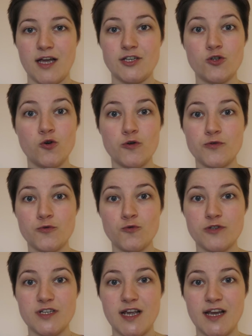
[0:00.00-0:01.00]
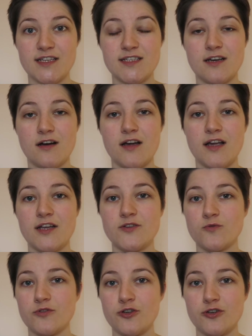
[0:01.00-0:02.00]
And of course we're all staying inside,
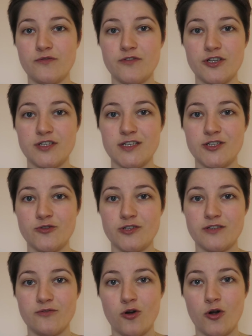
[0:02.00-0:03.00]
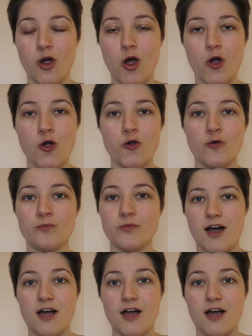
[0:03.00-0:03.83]
all the university students have gone home.